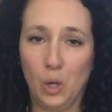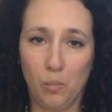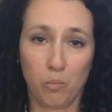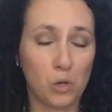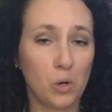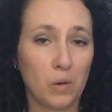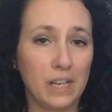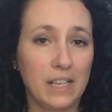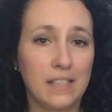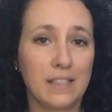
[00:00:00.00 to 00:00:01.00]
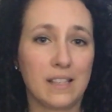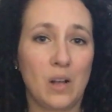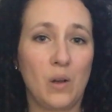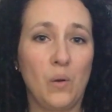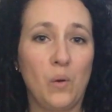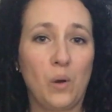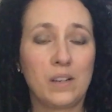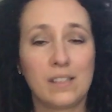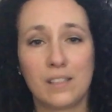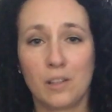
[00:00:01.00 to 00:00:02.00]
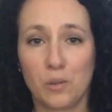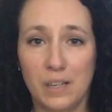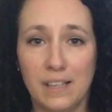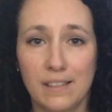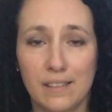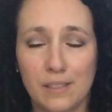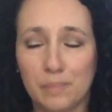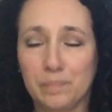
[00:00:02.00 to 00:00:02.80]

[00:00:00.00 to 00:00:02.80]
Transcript: breweries, or distilleries.